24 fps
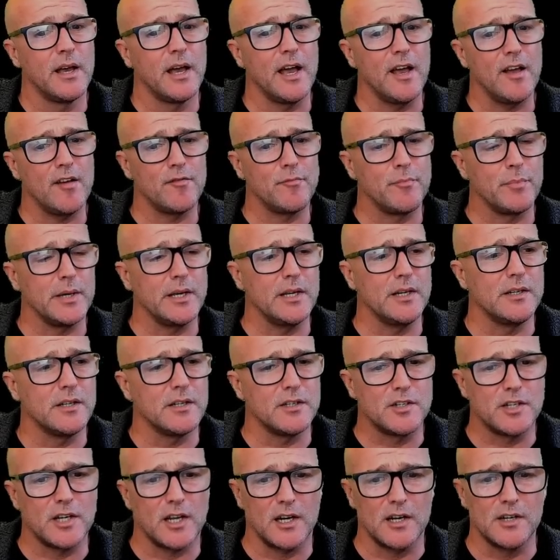have
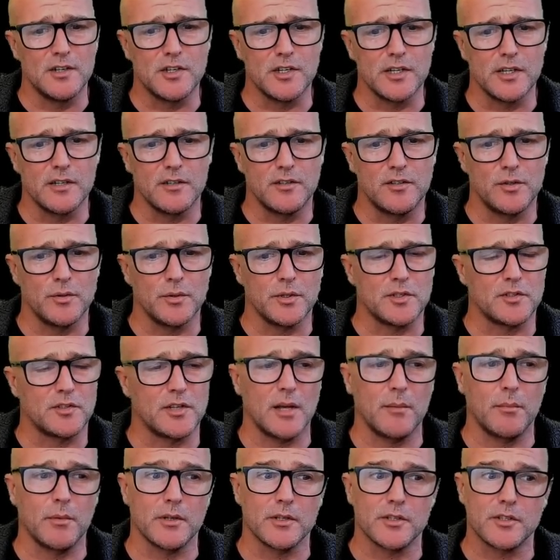been challenging to
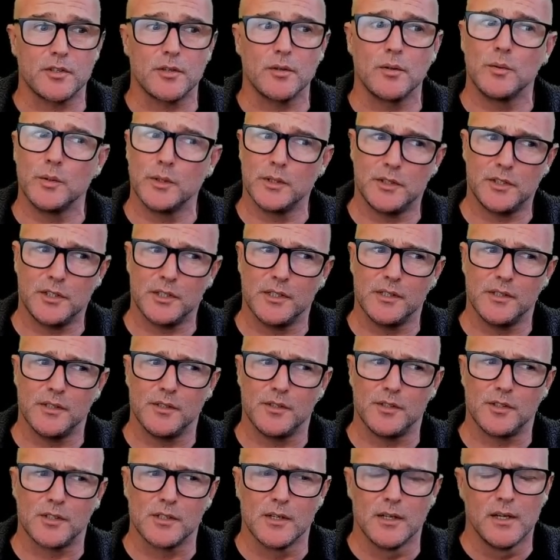establish, which
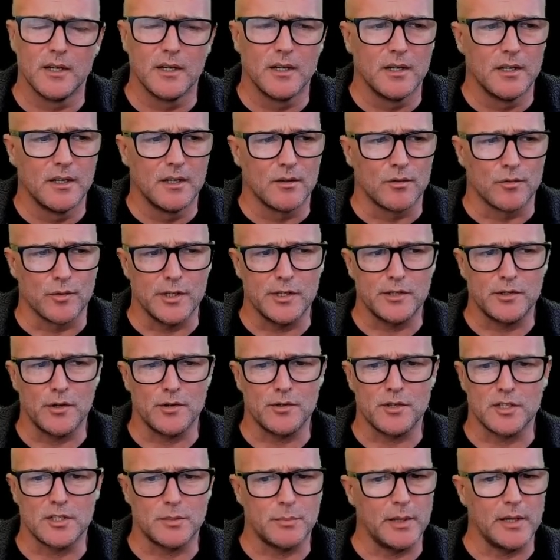is
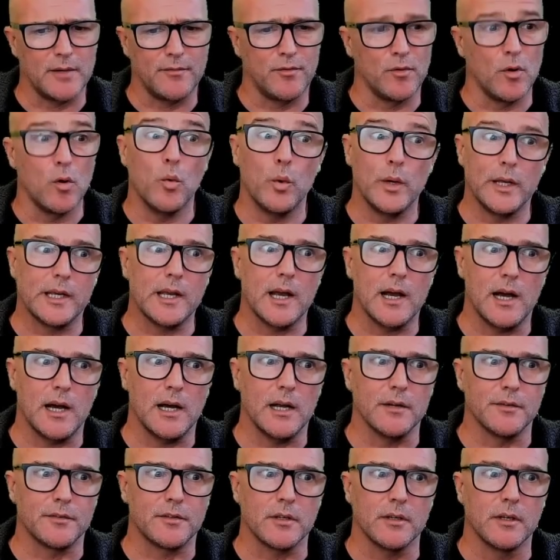researchers speak for, we
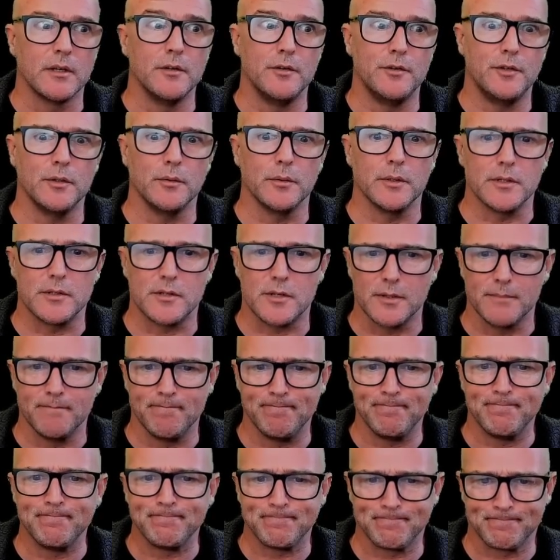can't do it.
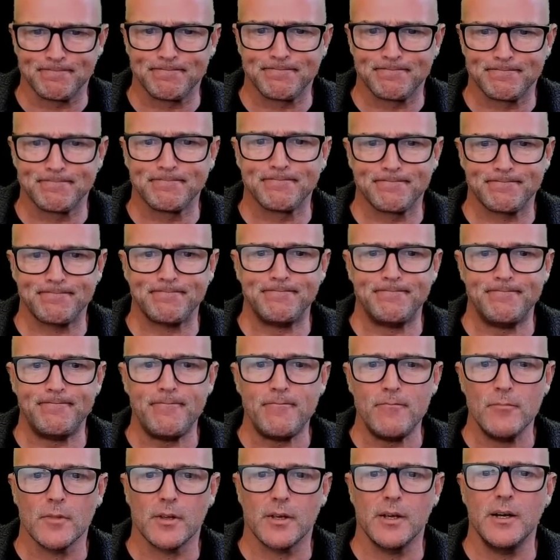
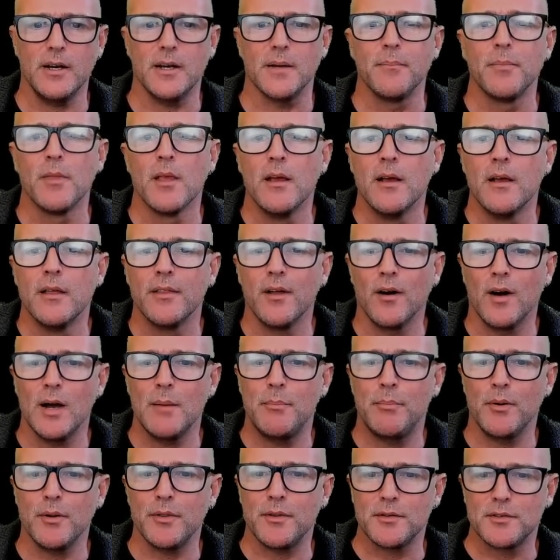Okay, the
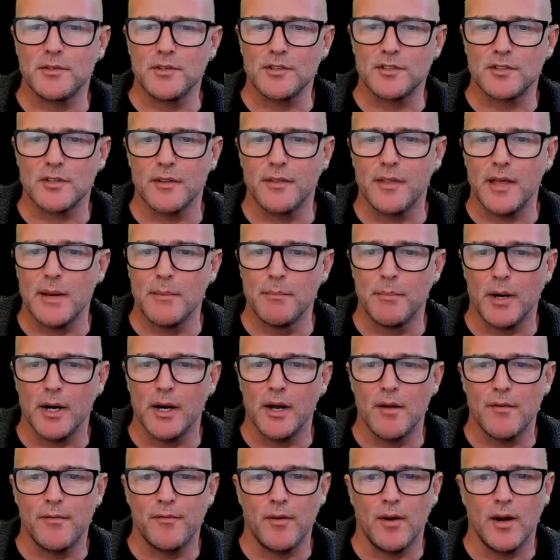hypothesis that
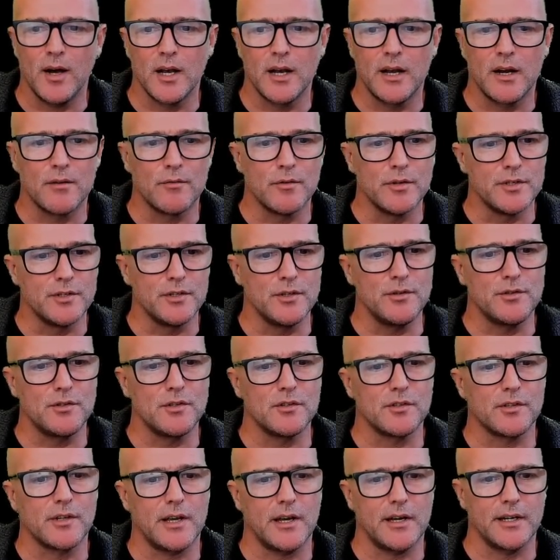biophyla
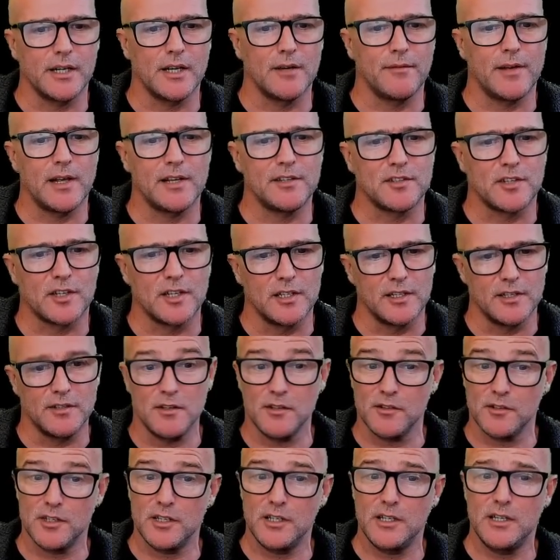reduces cardiovascular
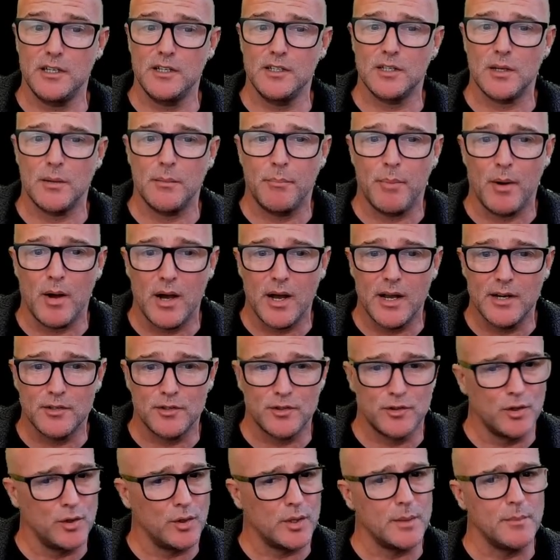disease by
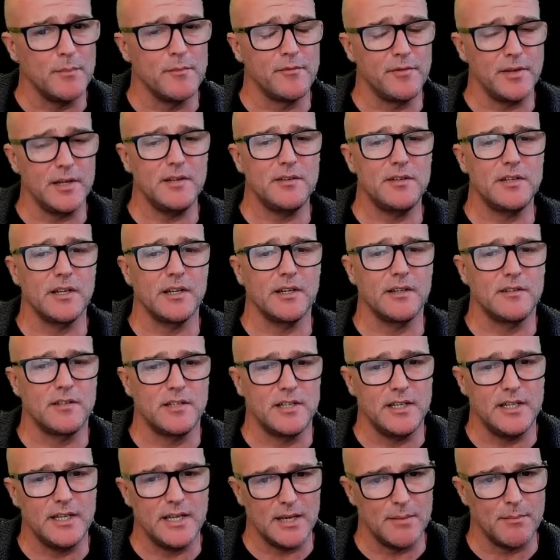circumventing
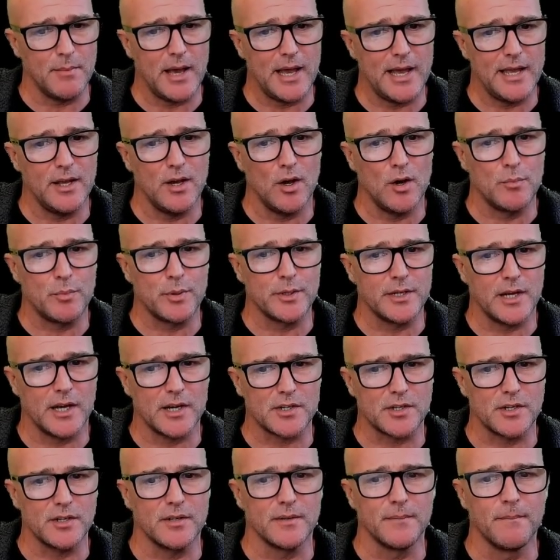TMAO
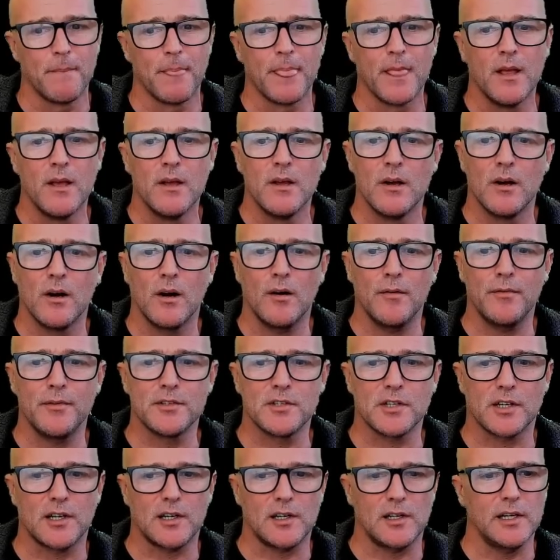production
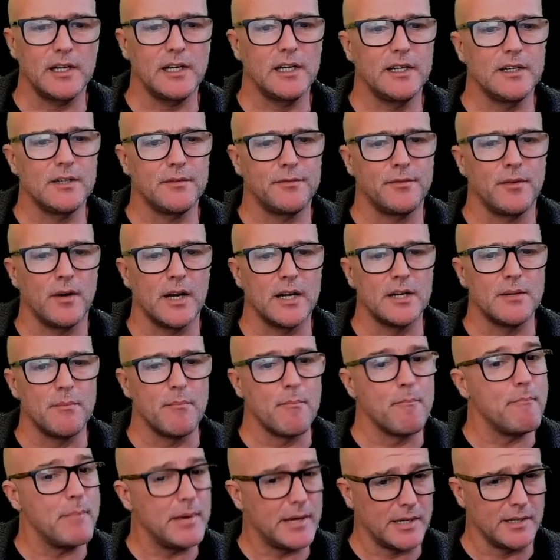offers a clearly defined
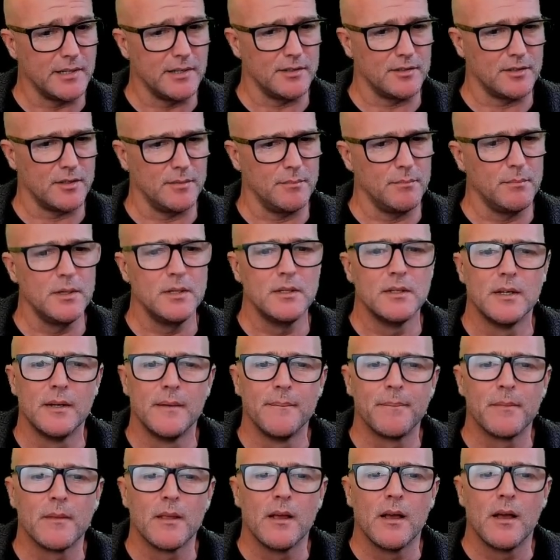mechanism
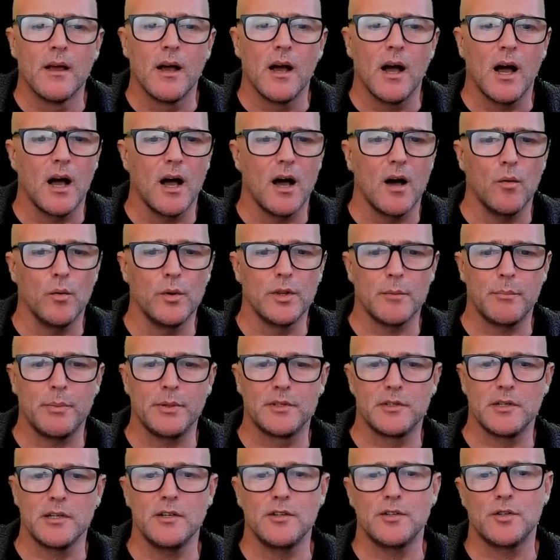with a
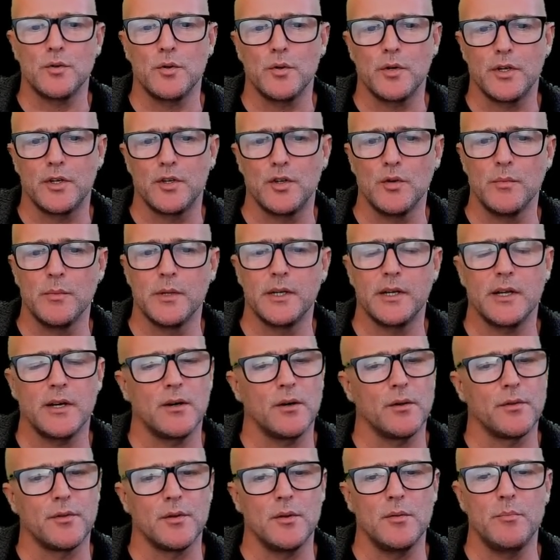potential human
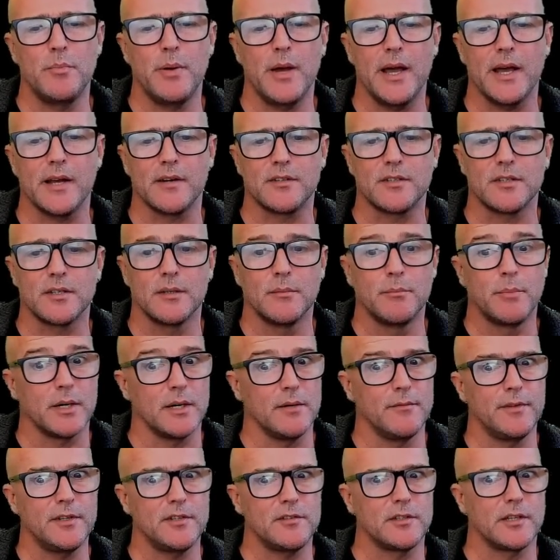health impact. But
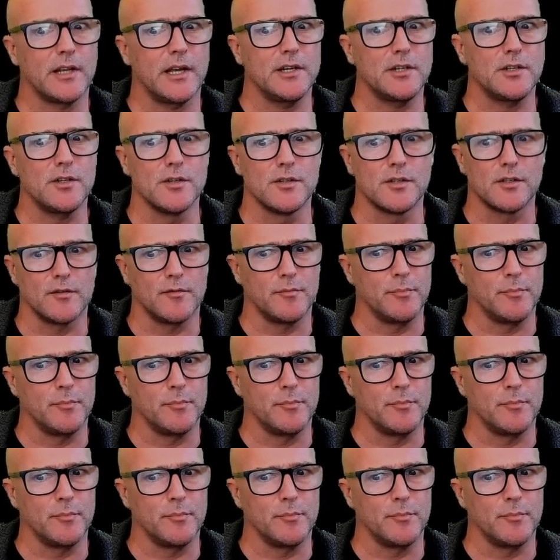investigations